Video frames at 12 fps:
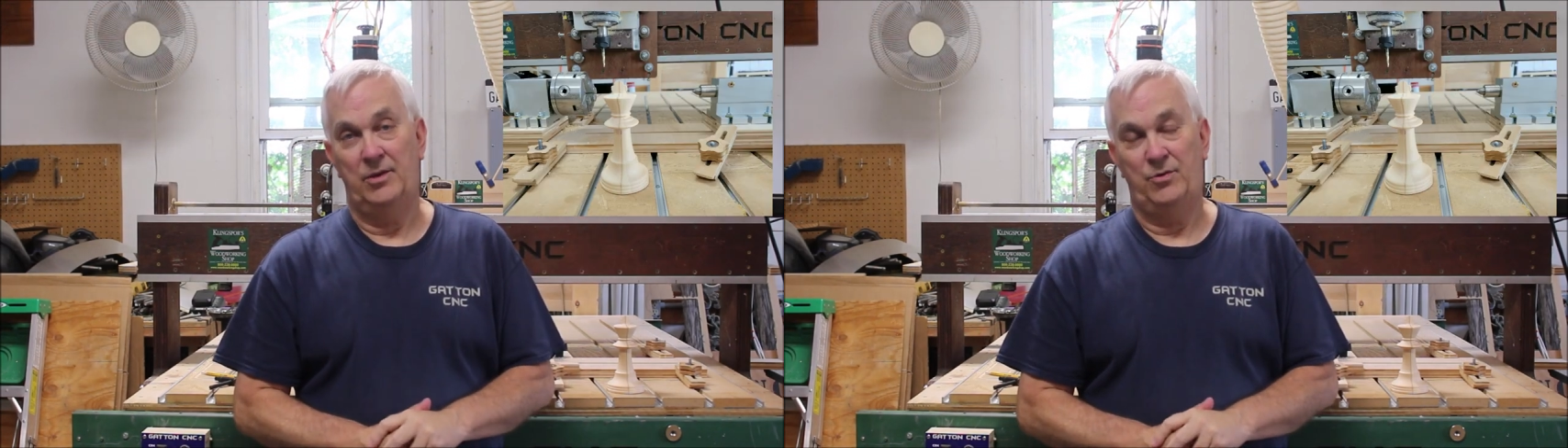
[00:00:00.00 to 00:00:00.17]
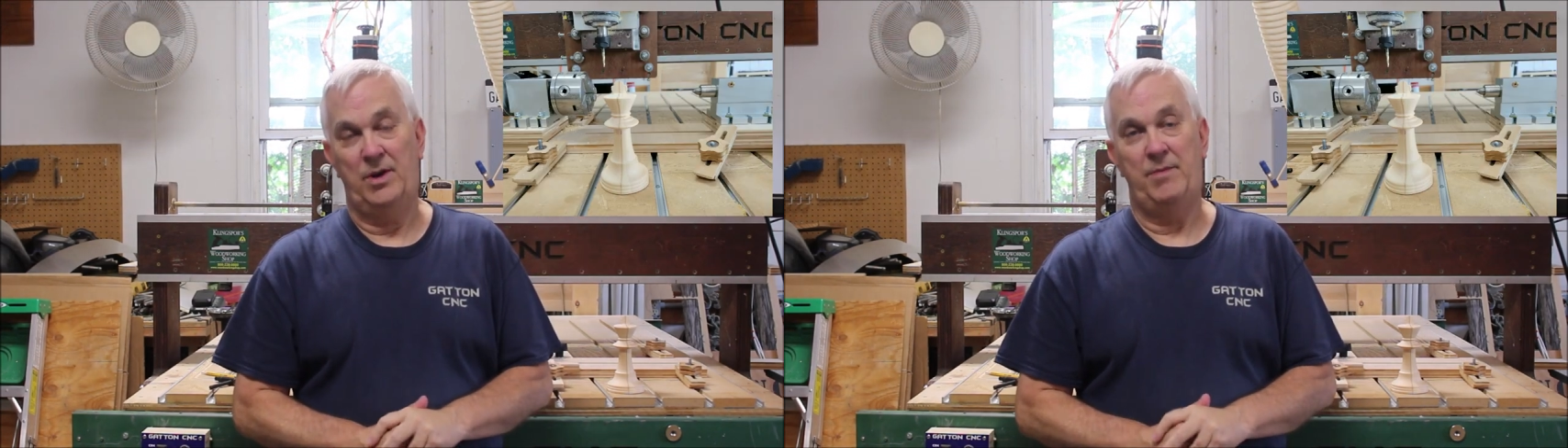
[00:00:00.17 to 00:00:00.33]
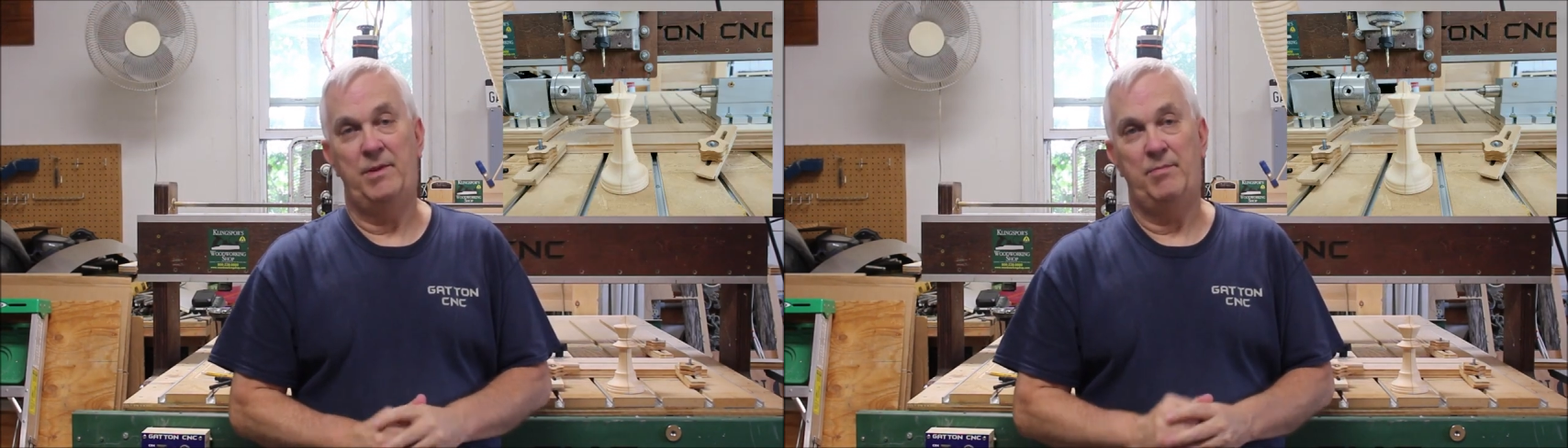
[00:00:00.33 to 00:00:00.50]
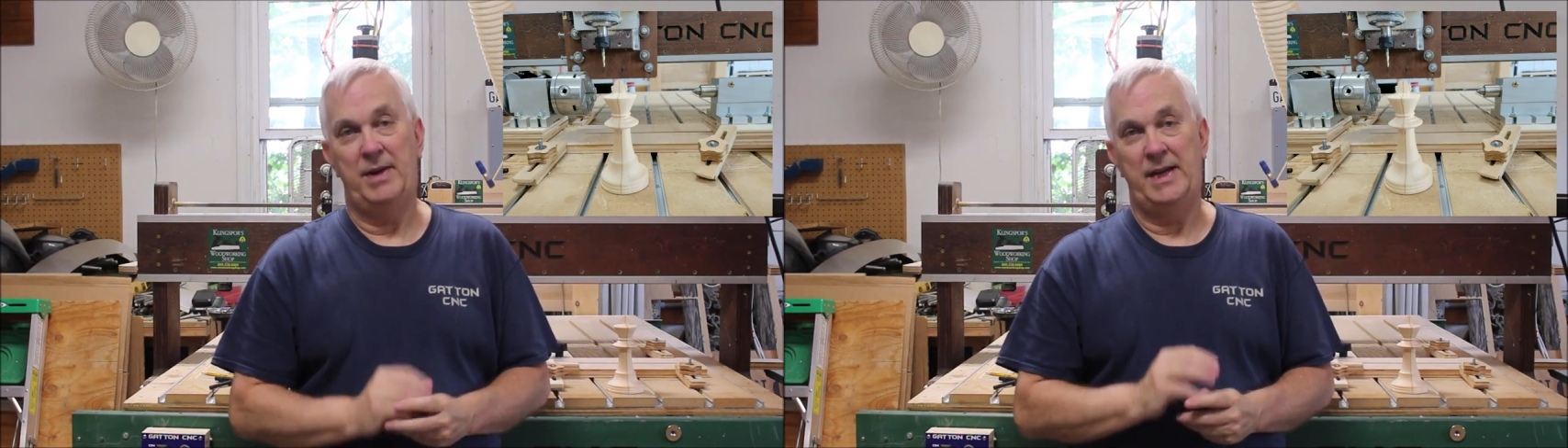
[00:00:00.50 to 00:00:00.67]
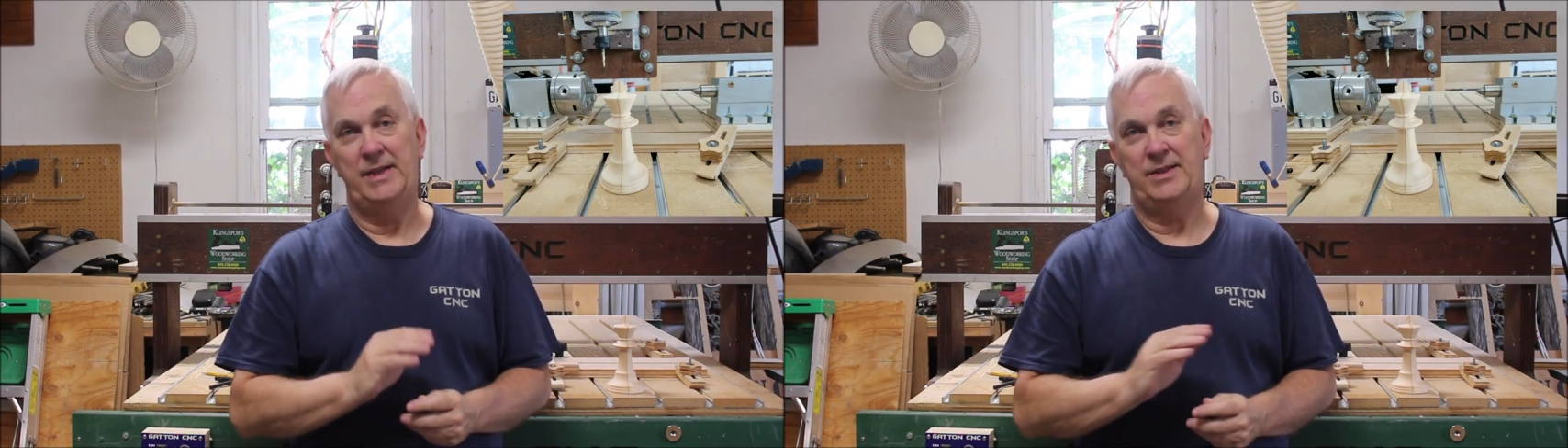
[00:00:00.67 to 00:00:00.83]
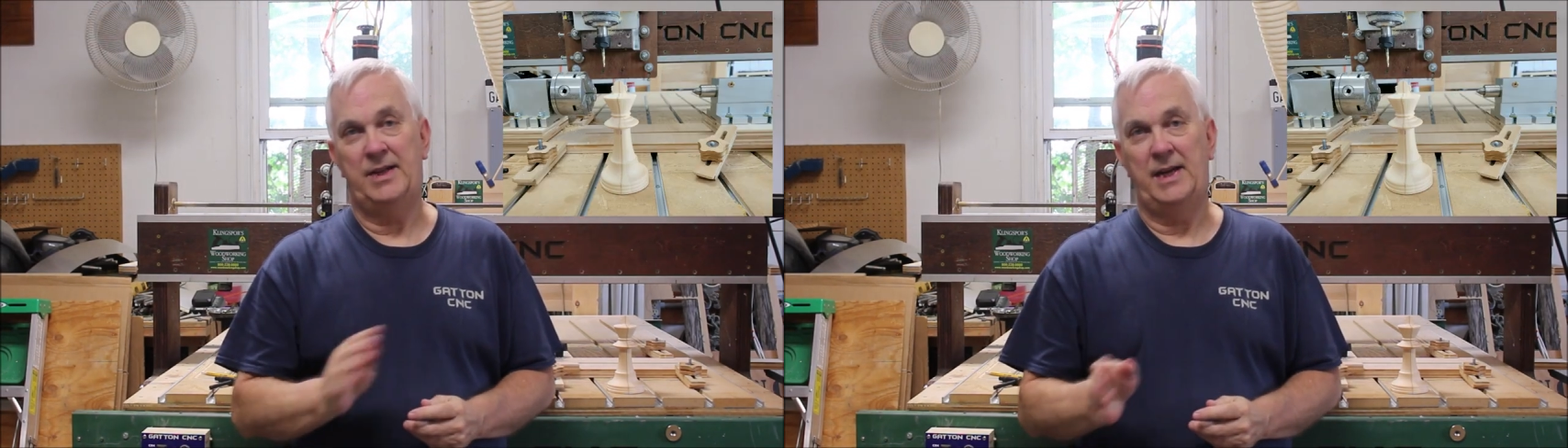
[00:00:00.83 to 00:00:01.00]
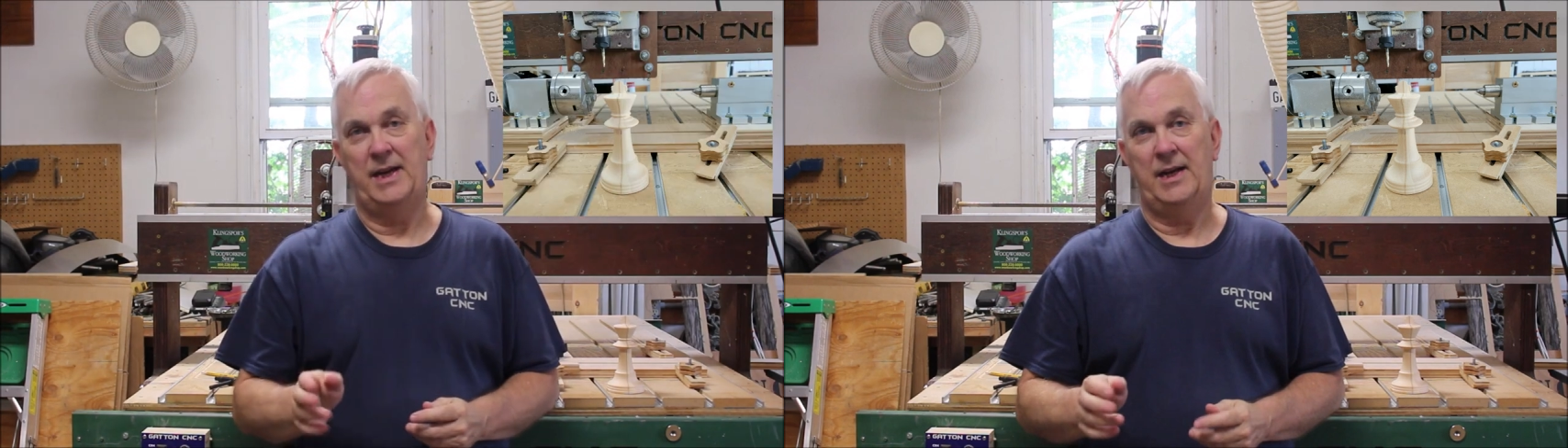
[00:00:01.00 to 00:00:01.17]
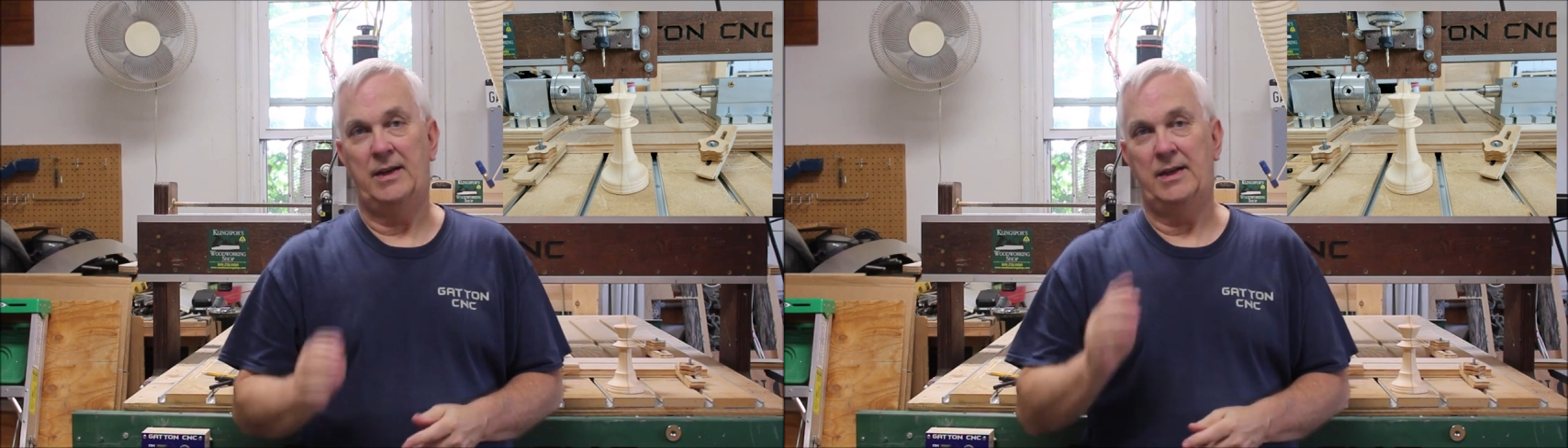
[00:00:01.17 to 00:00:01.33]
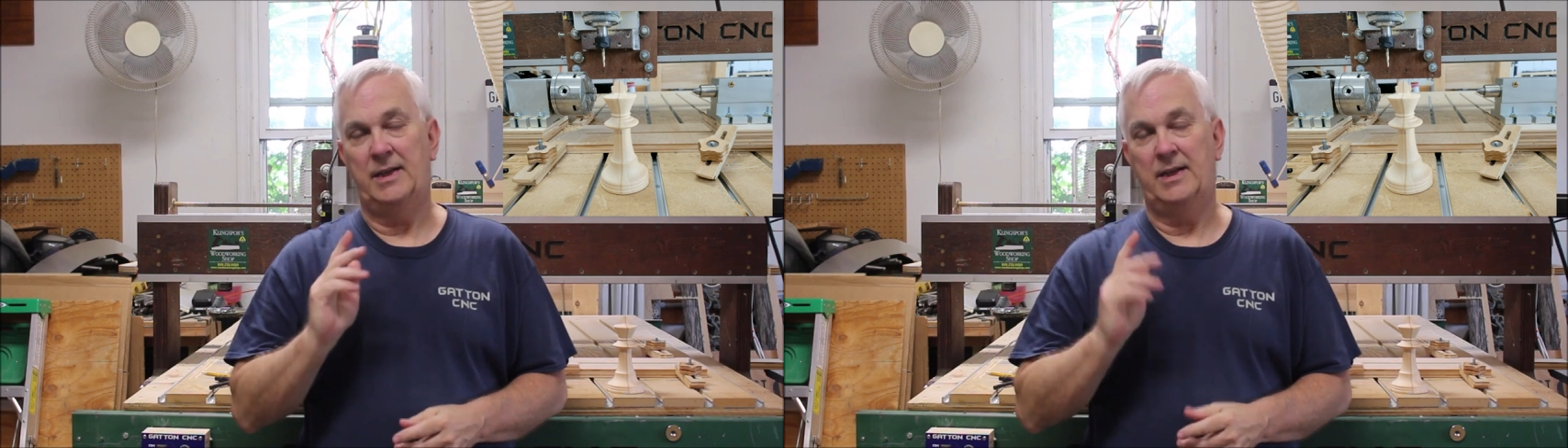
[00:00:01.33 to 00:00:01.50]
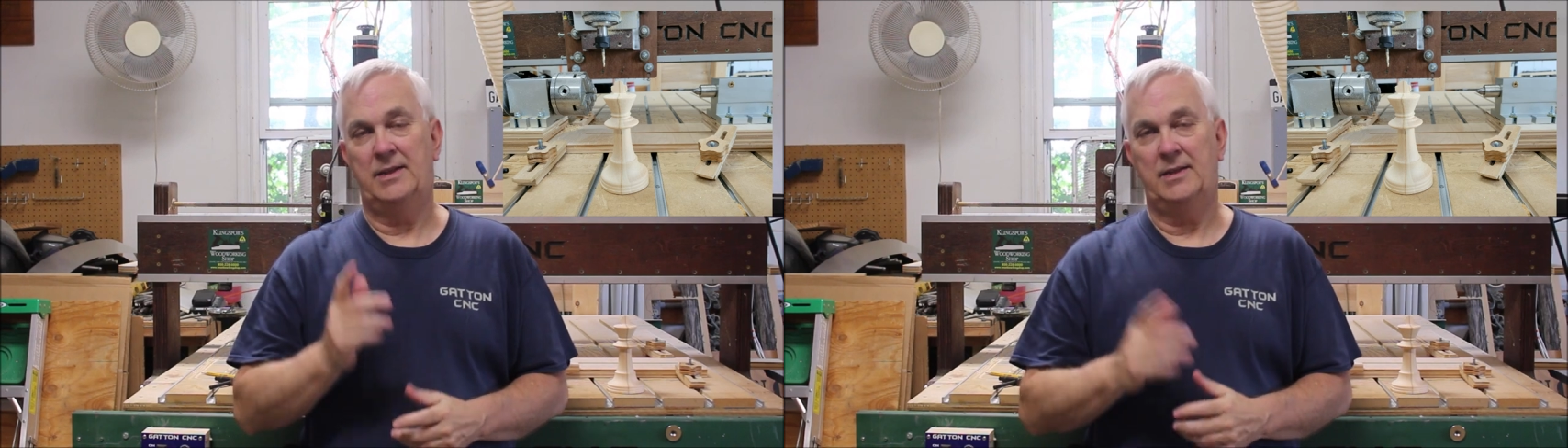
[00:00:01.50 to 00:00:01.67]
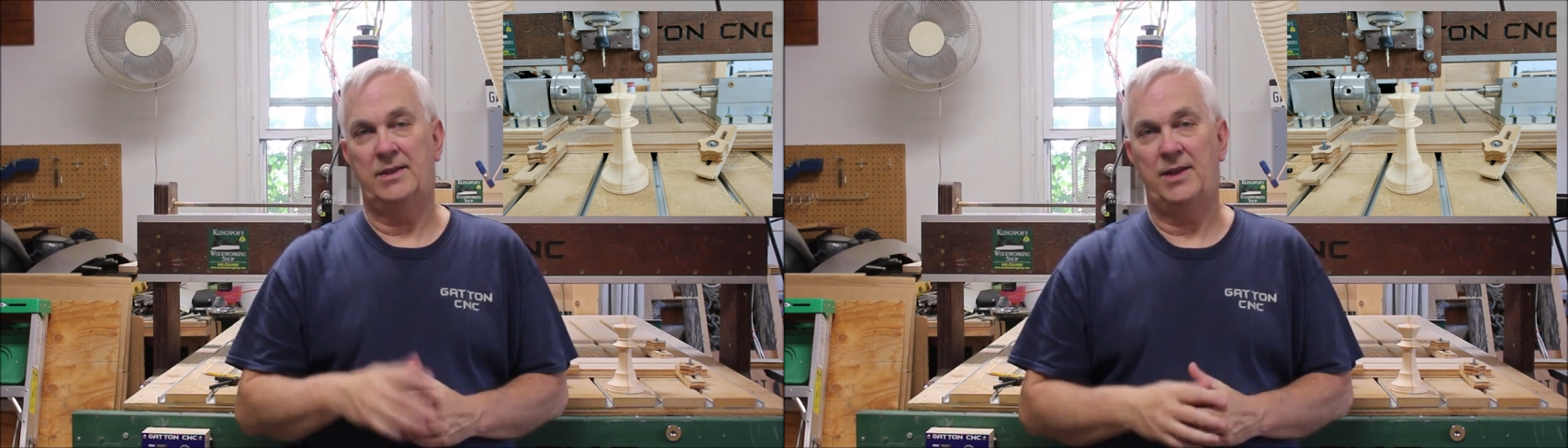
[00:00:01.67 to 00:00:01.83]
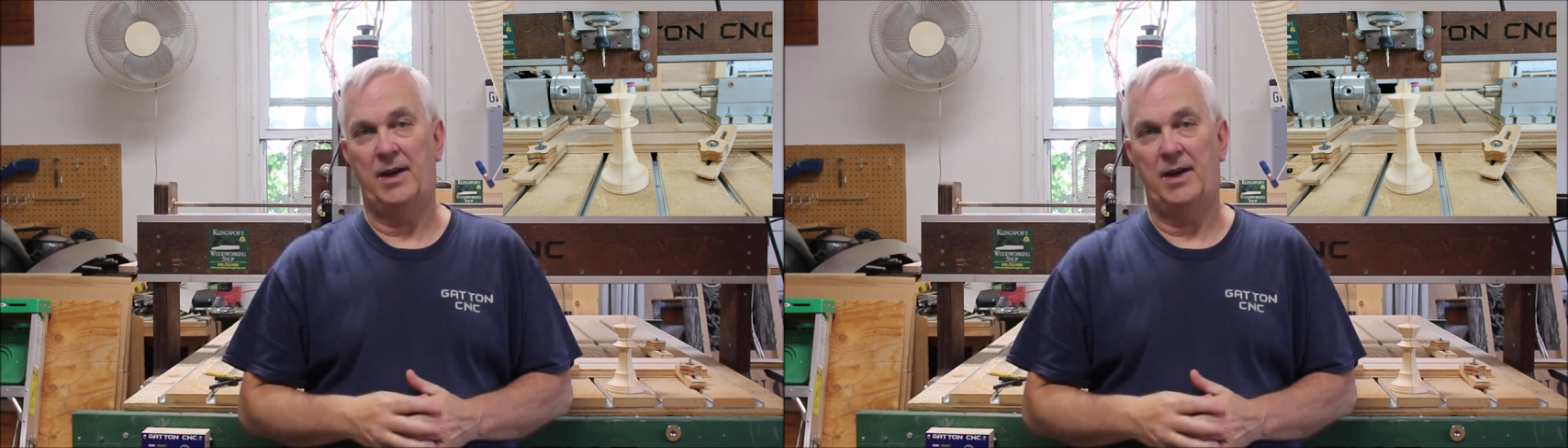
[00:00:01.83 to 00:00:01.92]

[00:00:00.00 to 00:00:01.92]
trimmed the base down and cut the